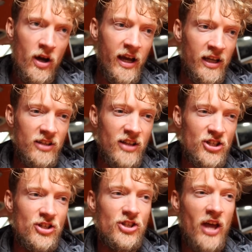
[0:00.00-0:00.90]
in
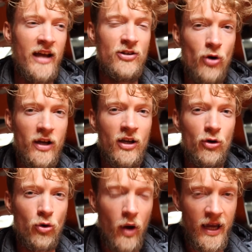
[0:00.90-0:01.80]
conditions that I know I can go
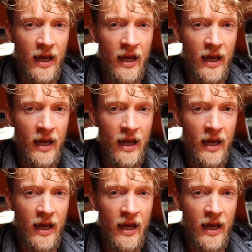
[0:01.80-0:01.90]
quick